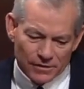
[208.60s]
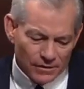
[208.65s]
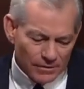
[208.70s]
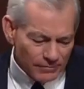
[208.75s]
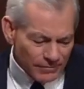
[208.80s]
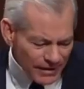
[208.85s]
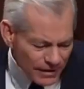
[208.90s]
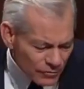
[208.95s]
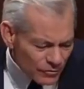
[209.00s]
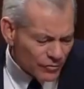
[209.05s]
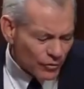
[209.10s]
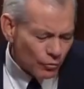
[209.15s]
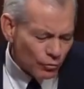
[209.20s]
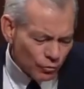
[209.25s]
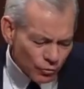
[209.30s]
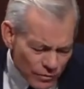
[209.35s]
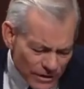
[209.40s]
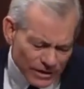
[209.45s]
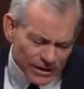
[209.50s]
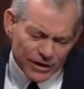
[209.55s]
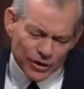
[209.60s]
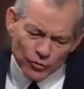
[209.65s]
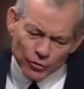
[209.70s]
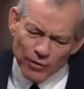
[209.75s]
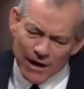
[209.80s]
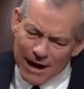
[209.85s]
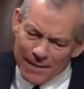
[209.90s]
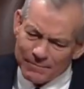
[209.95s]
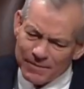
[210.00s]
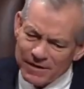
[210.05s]
But that was a really
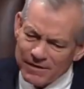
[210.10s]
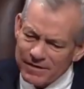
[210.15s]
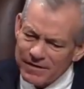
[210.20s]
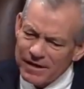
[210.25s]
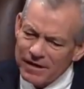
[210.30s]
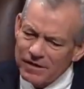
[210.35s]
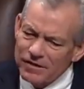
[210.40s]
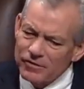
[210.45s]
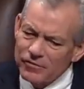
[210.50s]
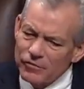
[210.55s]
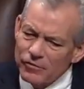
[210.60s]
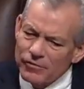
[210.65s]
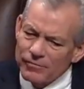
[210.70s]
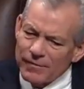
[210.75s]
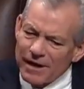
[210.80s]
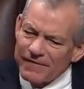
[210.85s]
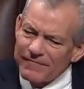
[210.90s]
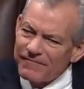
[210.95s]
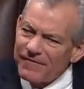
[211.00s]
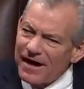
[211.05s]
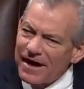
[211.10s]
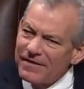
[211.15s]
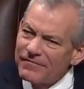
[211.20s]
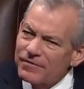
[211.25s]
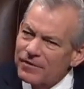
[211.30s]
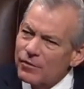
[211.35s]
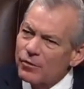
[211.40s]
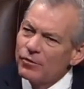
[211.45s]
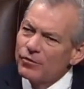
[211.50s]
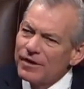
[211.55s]
crappy thing to do to my
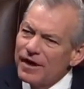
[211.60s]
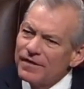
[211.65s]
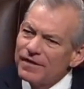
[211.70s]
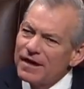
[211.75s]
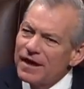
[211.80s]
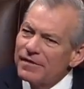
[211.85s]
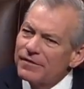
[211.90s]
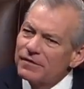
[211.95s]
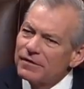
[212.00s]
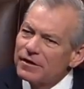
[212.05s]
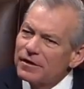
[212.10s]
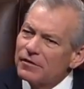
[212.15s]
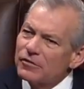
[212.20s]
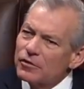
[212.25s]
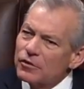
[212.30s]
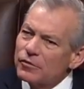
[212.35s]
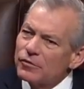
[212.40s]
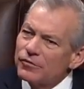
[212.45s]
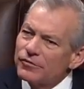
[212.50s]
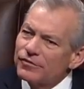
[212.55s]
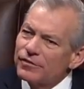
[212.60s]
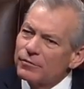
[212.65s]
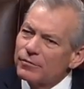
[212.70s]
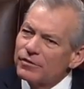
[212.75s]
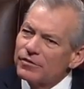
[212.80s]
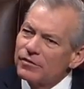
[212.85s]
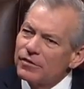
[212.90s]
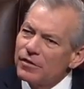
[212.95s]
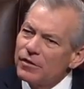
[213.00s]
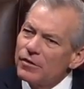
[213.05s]
five-year-old and the other little girls that
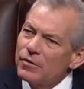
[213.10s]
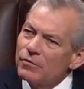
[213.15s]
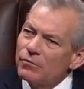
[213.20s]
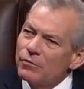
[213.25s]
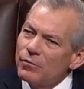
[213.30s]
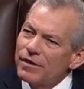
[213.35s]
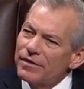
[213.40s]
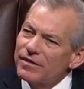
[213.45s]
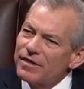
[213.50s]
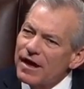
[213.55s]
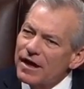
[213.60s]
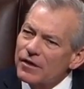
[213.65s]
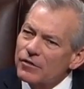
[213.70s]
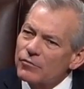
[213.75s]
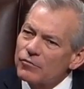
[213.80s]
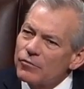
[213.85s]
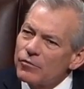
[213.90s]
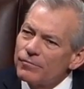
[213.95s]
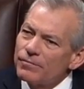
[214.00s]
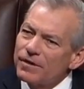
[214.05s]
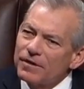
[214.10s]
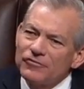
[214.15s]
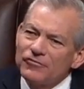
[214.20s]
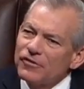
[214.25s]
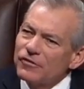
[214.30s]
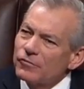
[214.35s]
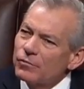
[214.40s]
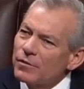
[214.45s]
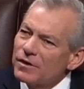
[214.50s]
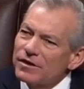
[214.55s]
were with that group that
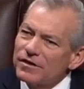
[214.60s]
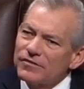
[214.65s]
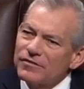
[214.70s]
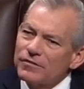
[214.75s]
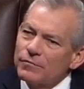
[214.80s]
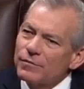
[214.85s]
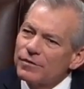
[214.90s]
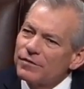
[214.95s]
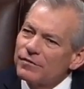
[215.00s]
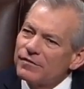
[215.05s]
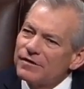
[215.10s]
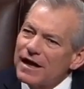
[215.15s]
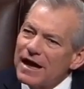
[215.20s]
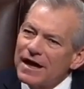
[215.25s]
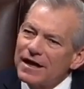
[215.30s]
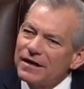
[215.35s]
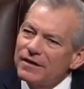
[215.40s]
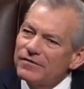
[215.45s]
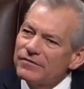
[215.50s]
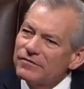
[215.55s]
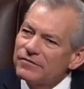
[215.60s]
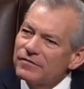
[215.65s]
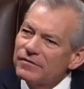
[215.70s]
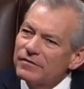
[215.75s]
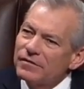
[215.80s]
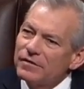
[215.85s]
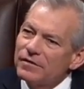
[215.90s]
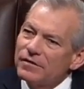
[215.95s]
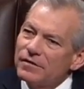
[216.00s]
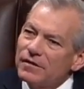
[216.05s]
just wanted to sit with their daddies
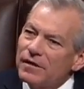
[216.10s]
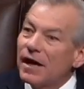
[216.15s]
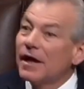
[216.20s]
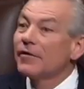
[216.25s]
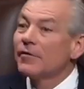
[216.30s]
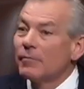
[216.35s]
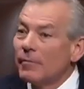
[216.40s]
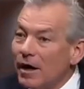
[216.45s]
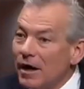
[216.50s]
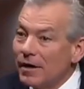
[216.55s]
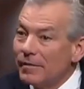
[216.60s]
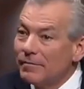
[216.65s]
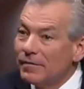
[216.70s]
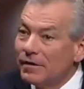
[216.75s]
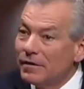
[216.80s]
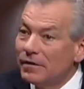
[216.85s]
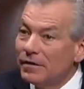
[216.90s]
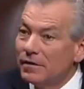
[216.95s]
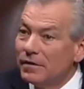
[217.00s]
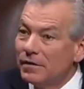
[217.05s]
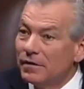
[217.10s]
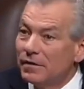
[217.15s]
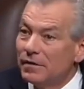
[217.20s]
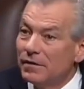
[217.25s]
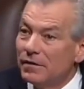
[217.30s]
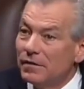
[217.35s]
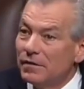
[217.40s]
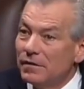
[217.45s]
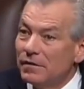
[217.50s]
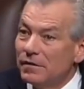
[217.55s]
and their mom
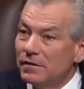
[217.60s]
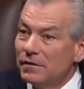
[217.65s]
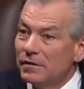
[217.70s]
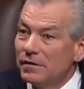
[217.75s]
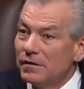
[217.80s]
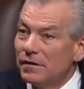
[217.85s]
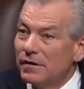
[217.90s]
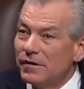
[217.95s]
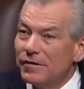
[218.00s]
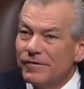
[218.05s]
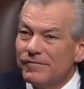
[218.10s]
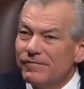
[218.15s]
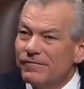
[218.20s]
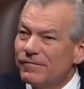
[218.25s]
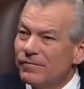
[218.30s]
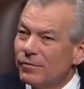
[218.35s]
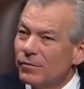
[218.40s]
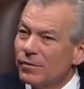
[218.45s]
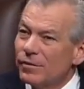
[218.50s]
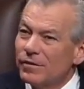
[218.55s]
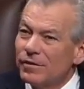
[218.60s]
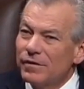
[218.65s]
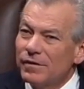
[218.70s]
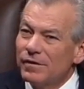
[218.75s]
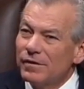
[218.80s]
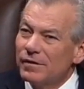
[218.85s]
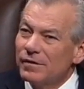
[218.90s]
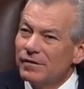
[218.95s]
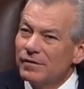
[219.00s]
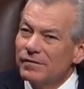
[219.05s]
on the floor.
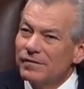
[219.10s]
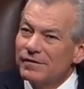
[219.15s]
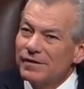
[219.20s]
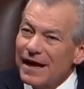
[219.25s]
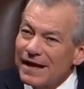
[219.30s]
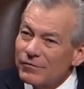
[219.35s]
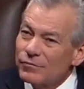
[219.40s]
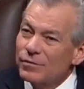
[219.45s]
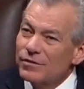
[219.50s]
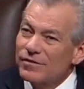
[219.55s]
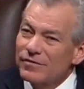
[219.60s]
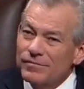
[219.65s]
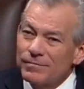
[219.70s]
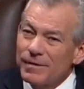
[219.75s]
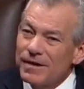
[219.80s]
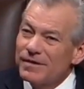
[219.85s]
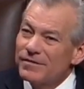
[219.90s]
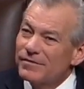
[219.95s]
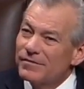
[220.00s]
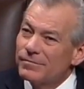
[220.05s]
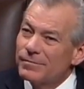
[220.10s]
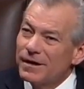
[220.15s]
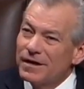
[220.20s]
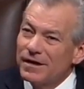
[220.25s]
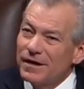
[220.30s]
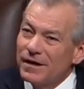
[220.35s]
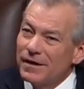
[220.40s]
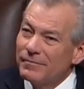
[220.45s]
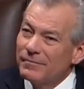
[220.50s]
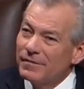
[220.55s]
That's what this place has
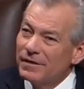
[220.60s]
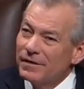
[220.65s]
become.